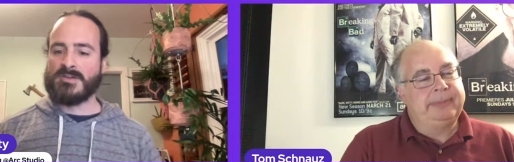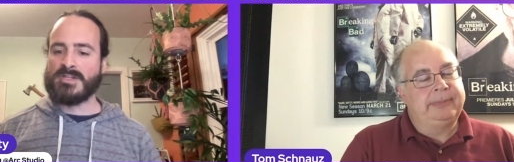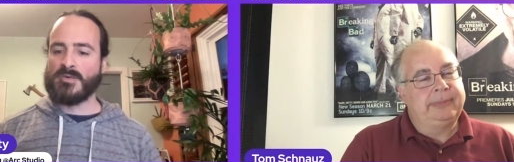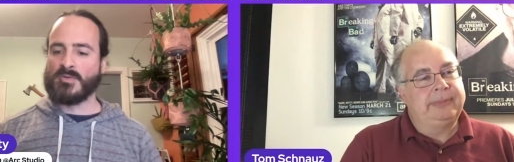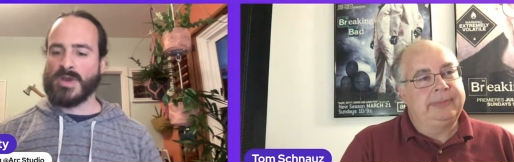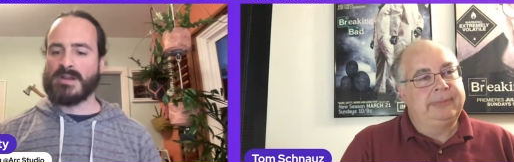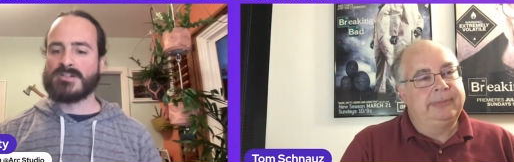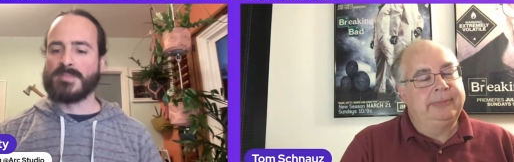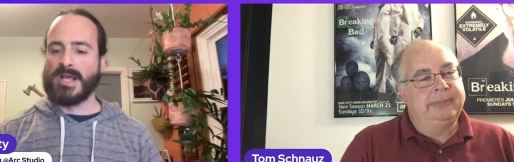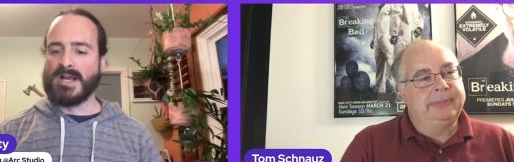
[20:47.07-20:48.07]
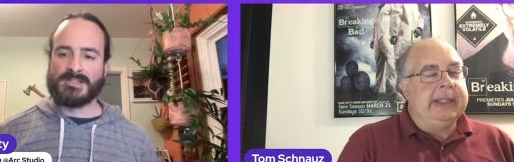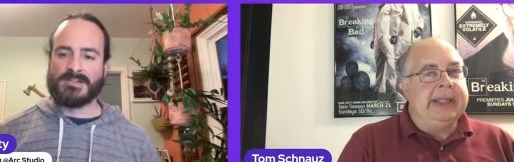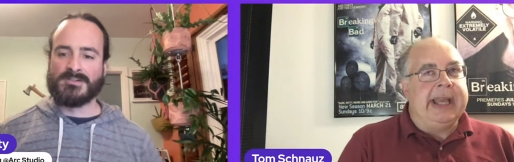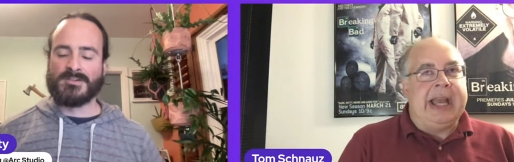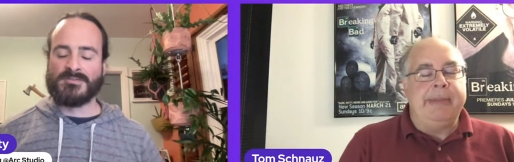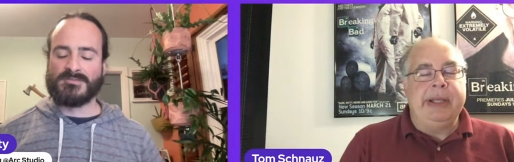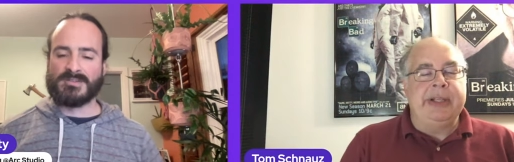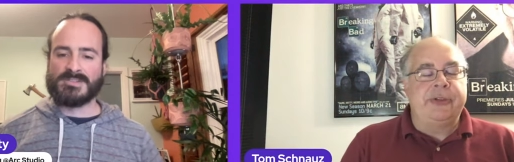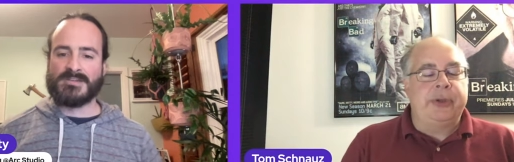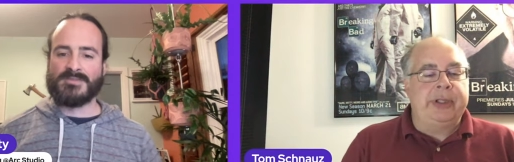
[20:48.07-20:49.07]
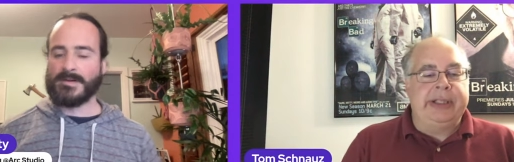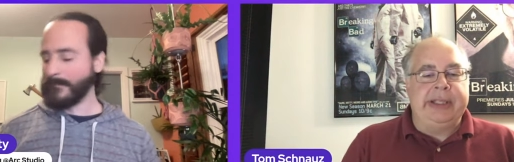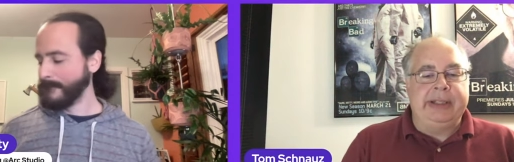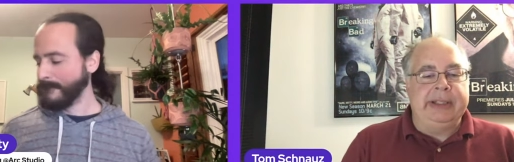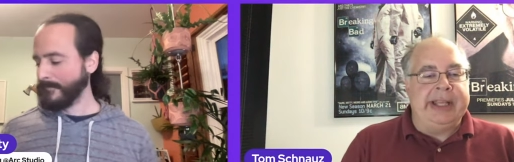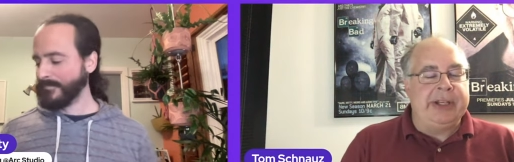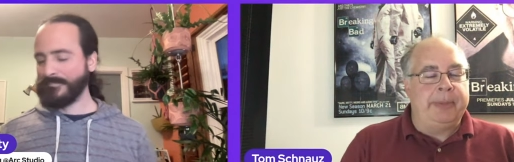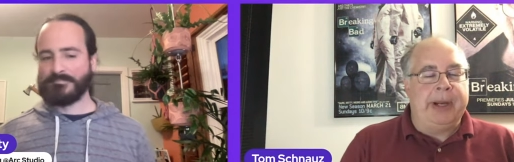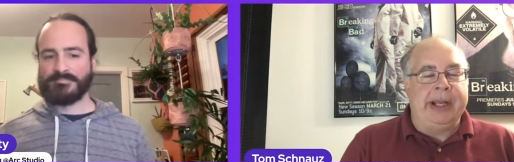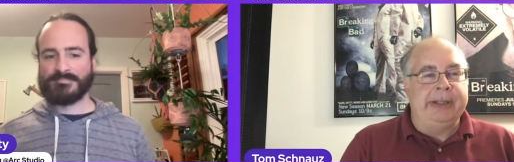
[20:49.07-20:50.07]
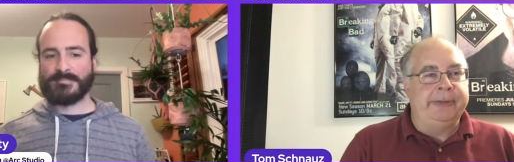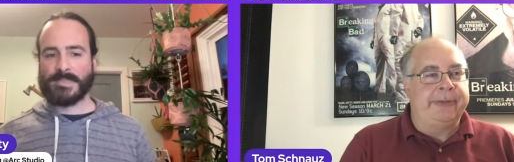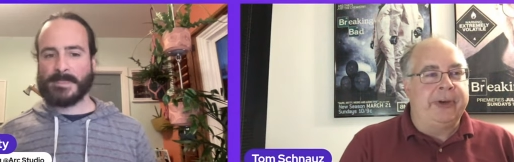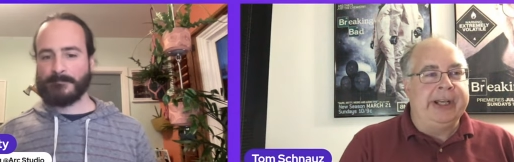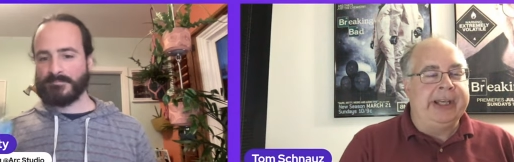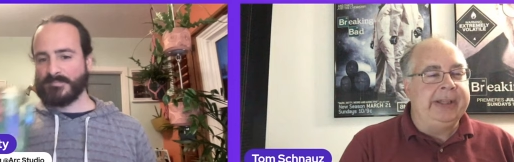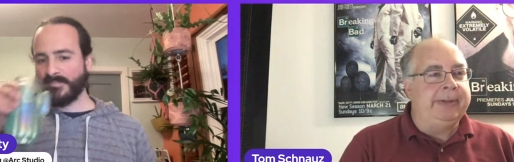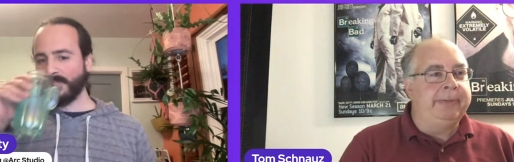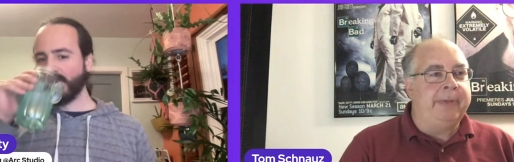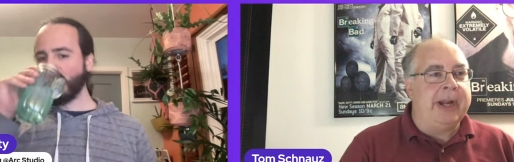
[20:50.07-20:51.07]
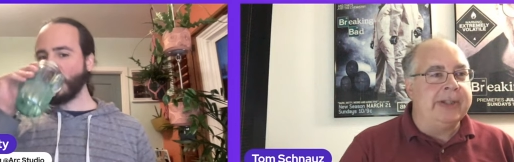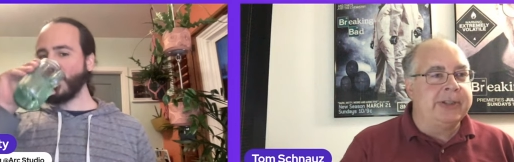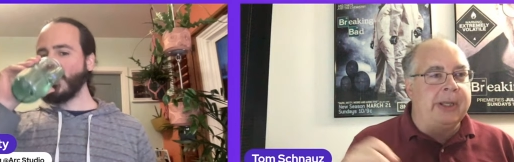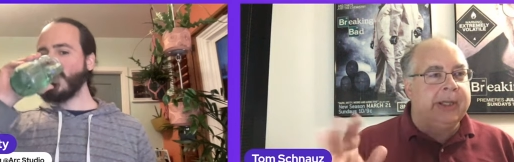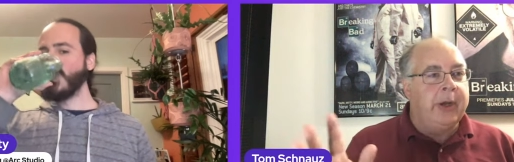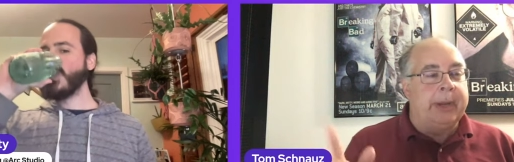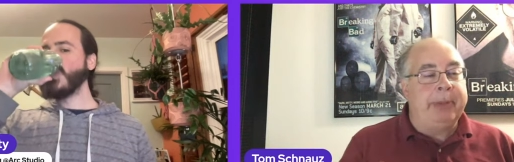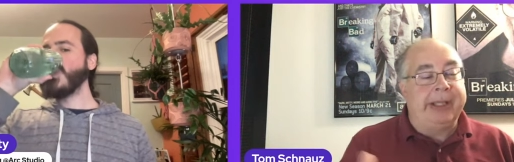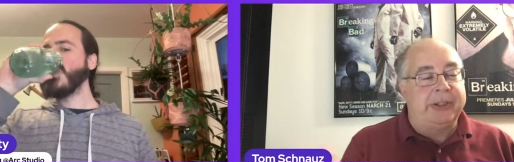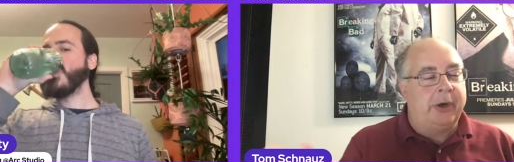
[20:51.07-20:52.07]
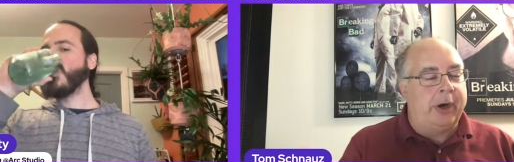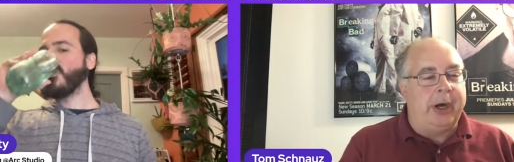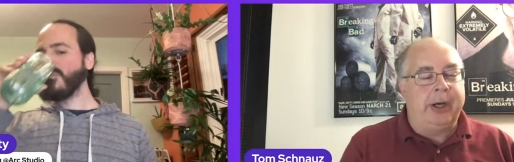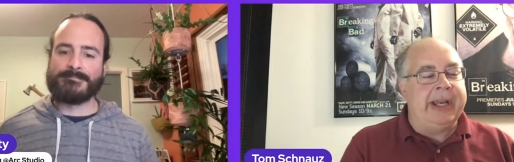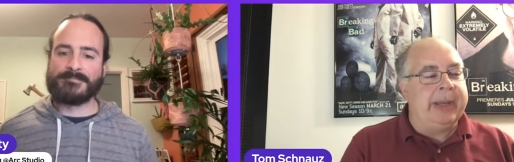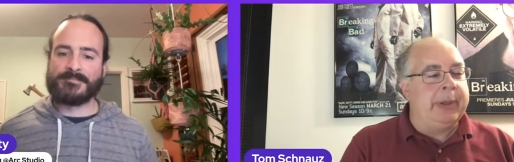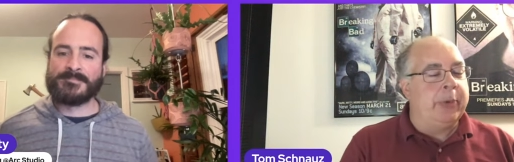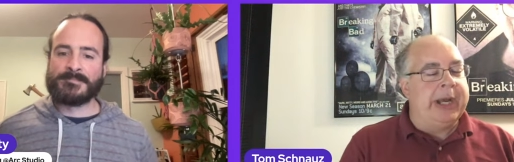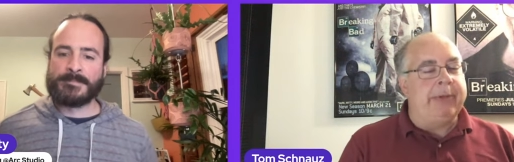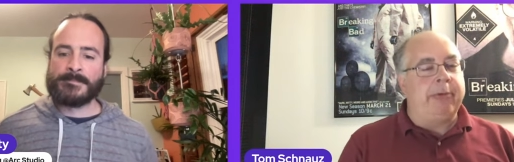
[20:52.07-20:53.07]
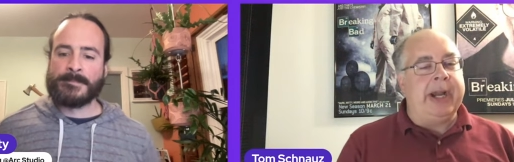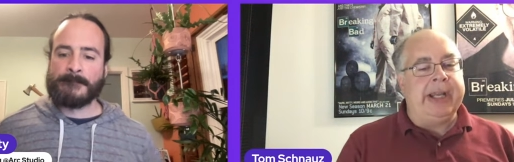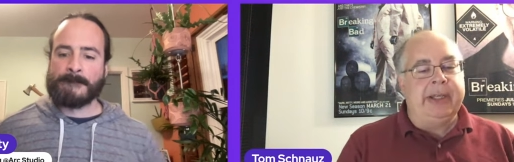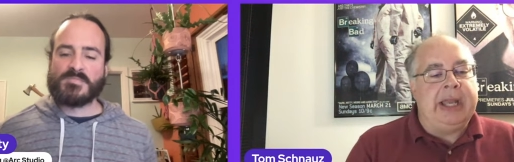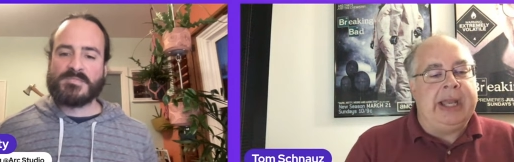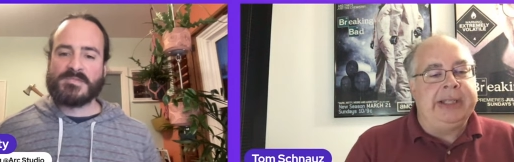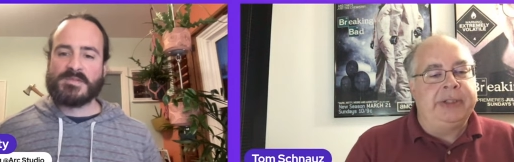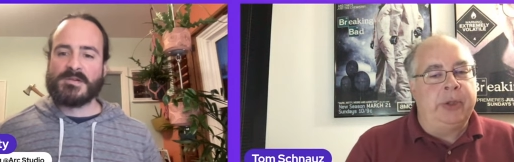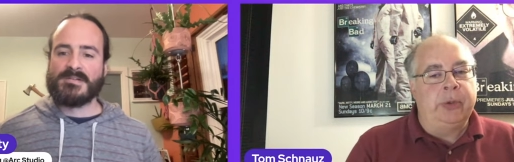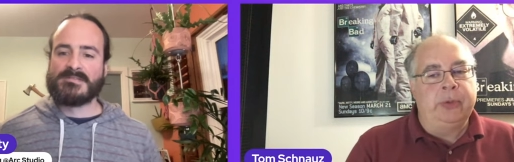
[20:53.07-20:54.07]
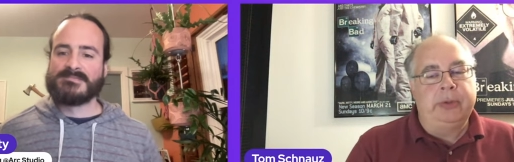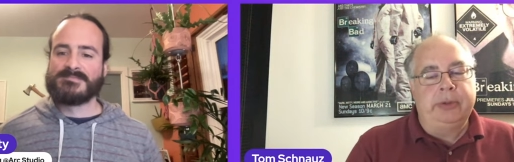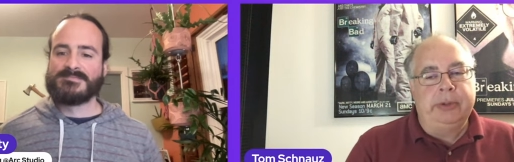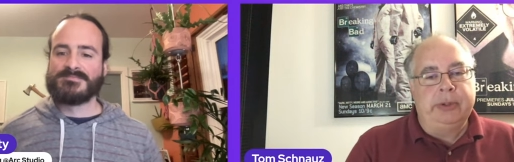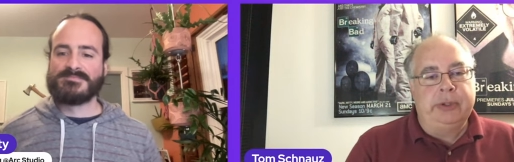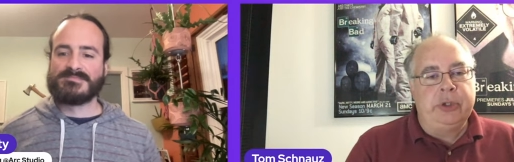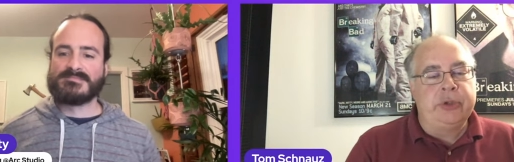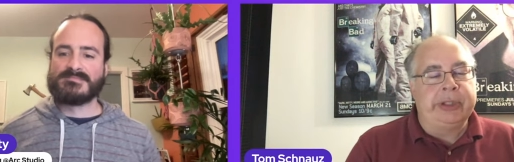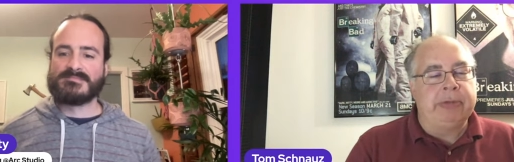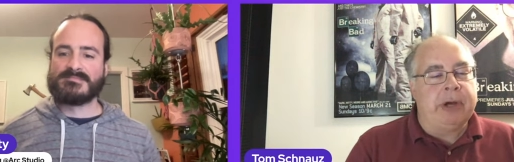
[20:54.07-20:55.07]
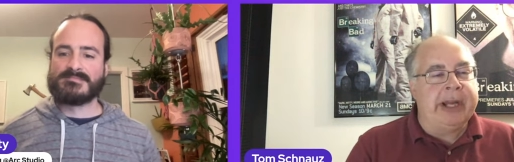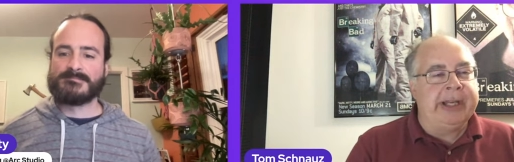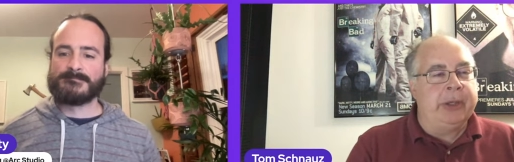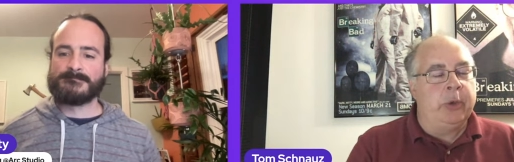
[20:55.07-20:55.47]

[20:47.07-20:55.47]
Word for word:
Speaker 1: deal with writer's block.
Speaker 2: Yeah, I mean, it's really let your mind free. Find some, you know, I play guitar. I mean, when I write, I don't usually write in